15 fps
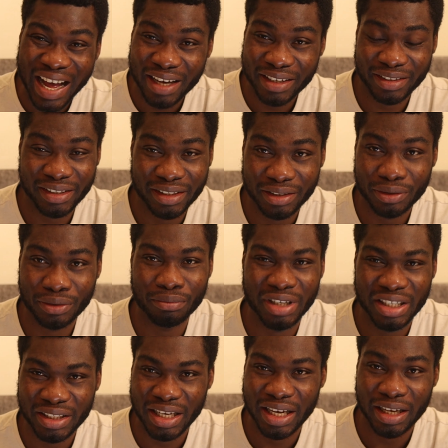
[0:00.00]
access to
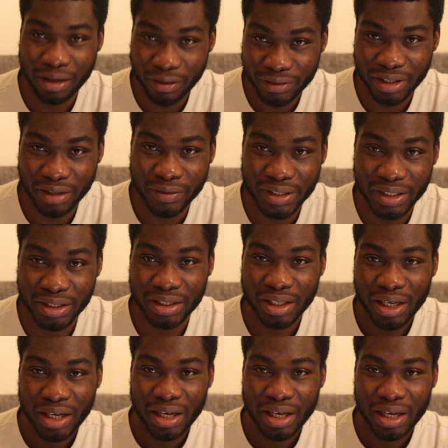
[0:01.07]
mental health services.